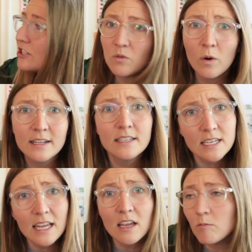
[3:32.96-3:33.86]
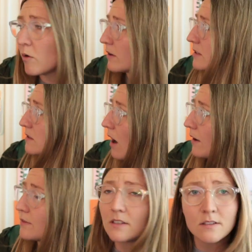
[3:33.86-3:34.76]
She wanted to eat more
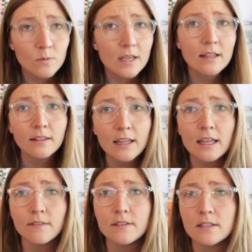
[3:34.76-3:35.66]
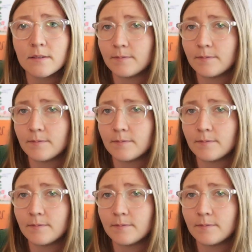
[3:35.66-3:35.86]
soft, sweet leaves.